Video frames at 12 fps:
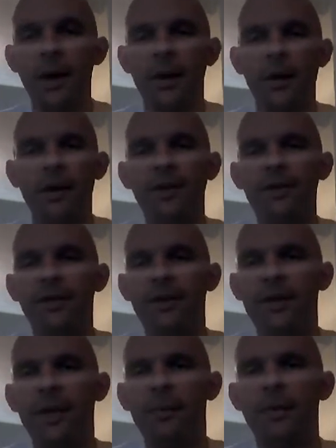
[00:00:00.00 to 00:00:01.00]
Now here's
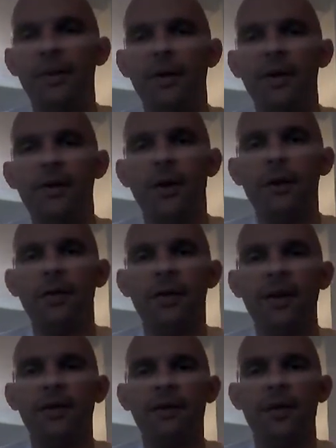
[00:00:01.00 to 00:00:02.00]
the other move I want to show you. I
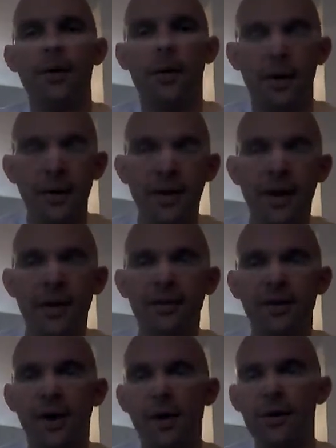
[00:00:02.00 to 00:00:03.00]
think it's called the
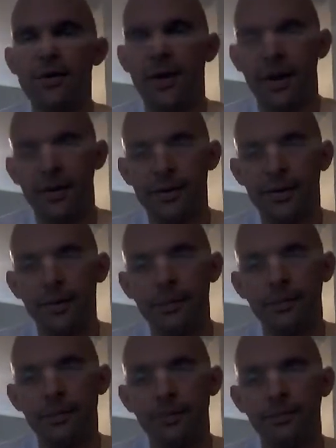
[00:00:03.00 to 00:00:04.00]
Erdnase color change.
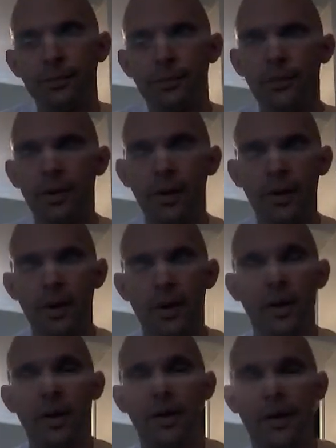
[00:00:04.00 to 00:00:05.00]

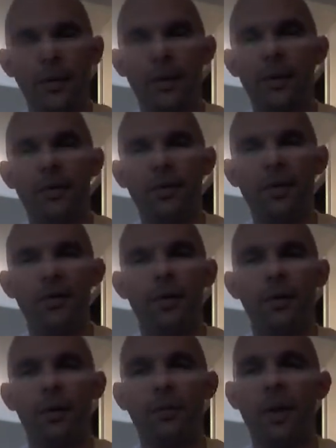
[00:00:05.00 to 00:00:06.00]
I'm going to do it with a
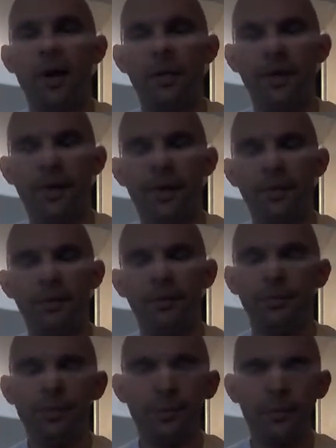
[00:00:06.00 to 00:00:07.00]
joker, apparently.
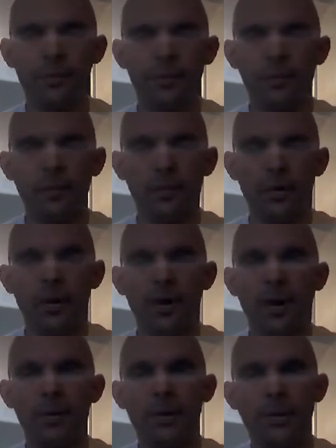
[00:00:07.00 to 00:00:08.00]

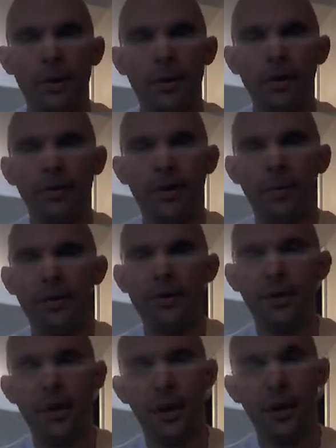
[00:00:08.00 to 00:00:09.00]
I'm going to show you what it looks like. I'm going to
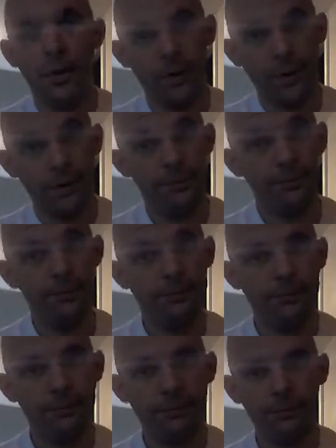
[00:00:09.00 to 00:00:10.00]
show you how to do it.
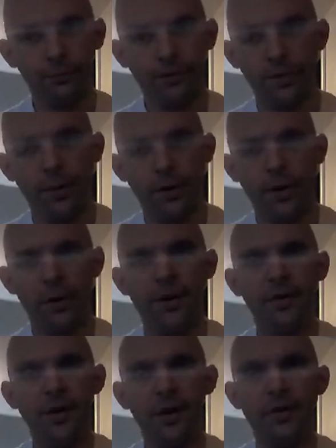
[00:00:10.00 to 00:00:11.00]

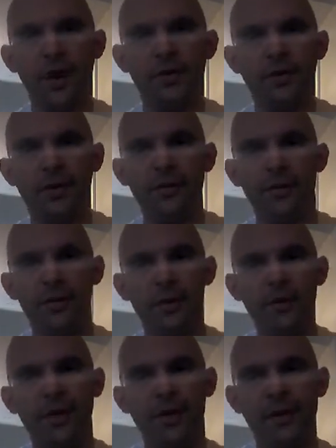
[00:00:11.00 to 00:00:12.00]
Erdnase color change
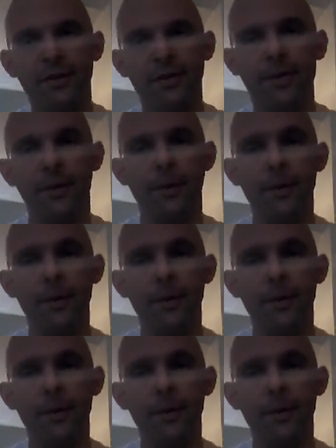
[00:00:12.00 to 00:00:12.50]
looks like this.